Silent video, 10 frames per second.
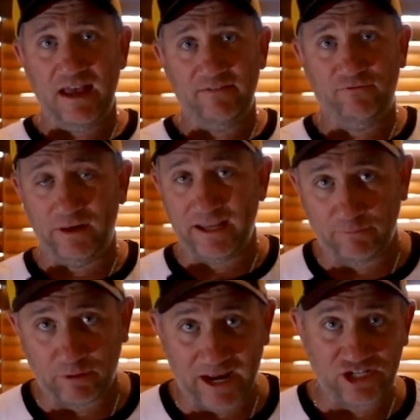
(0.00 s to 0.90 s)
Fully
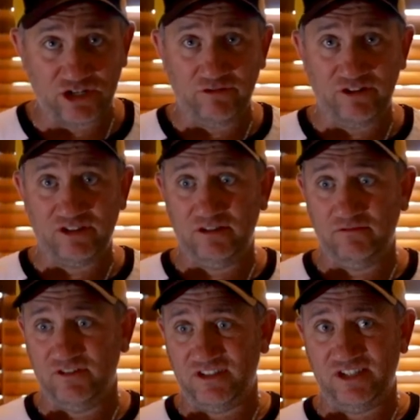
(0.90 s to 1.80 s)
abrasion
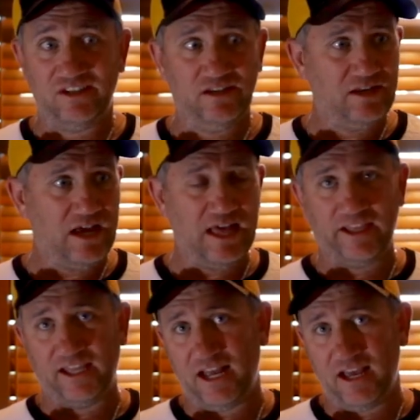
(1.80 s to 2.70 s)
resistant.
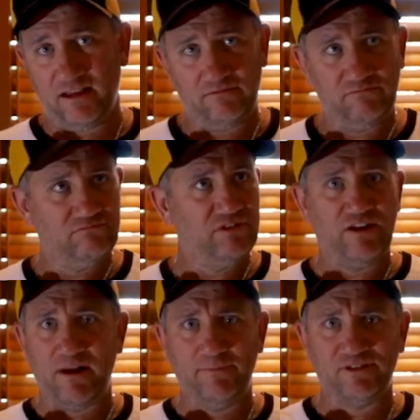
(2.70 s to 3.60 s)
They
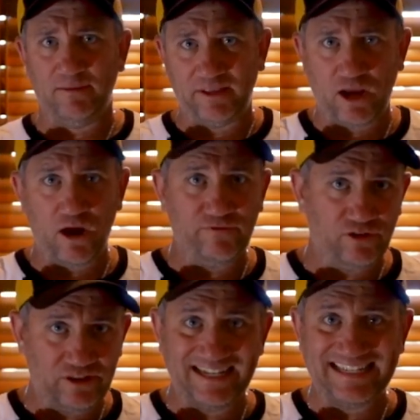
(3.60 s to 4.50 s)
rub something over
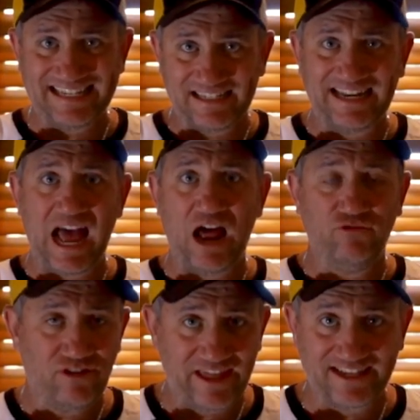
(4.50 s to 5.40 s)
and they're testing
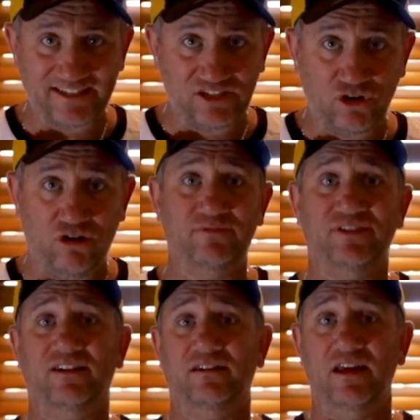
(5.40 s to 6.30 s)
100,000 times
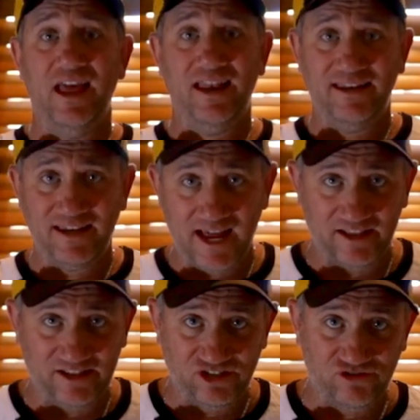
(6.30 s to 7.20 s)
and none
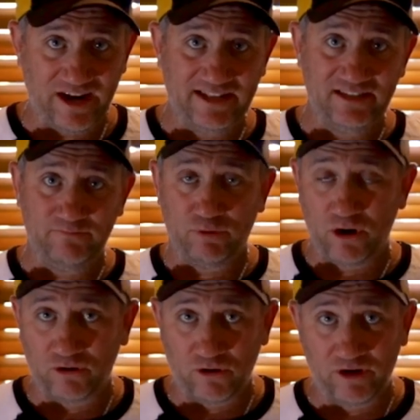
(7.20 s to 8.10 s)
of the strands
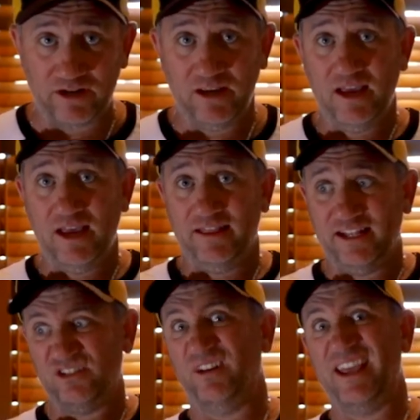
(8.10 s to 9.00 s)
broke on it.
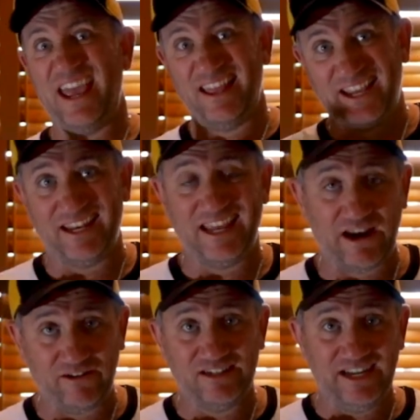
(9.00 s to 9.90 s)
That's sort of how they can
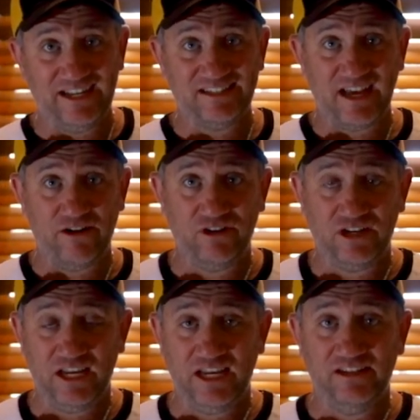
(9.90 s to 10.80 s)
guarantee it's 100
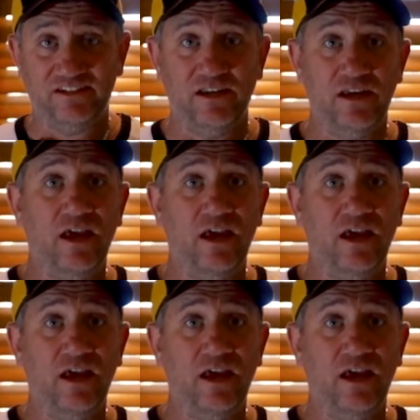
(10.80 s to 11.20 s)
years.